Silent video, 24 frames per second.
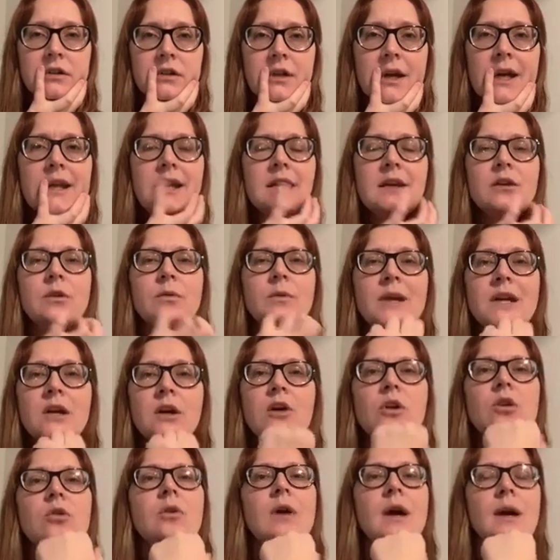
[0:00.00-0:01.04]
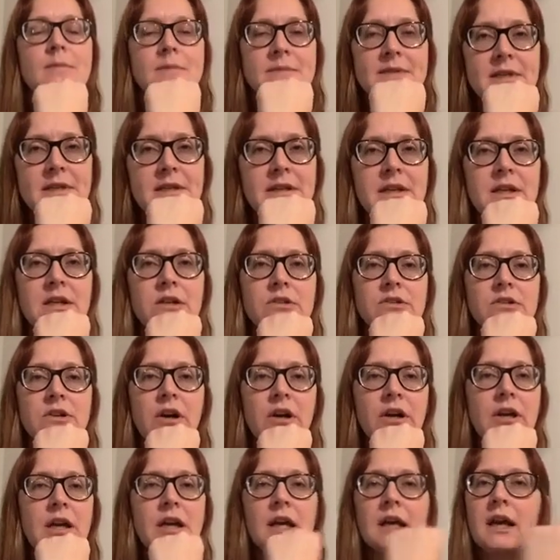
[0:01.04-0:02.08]
And here we go. I'm sitting here
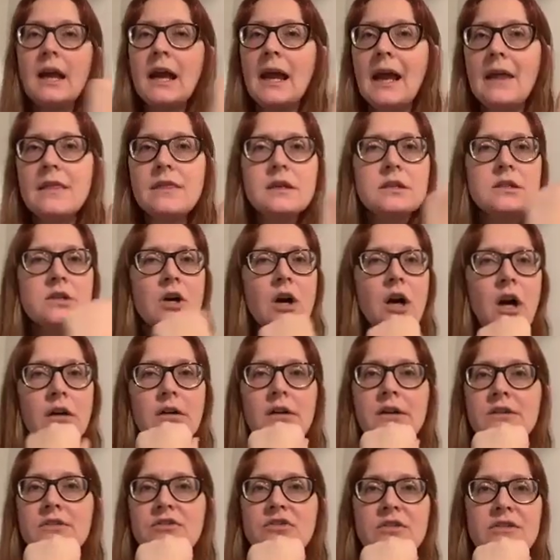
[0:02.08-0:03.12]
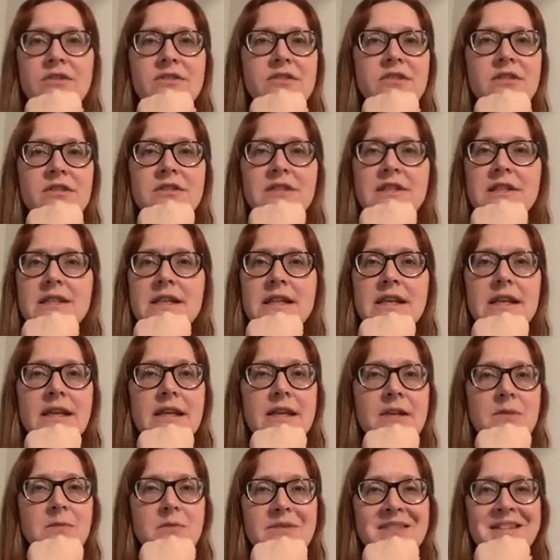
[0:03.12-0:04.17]
talking and the dog just starts licking
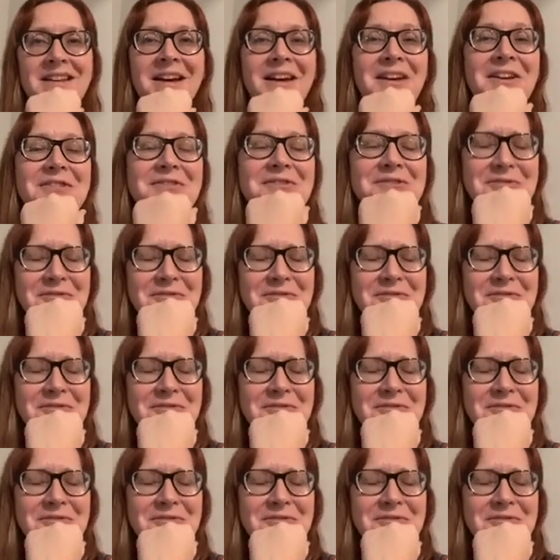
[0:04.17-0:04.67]
himself.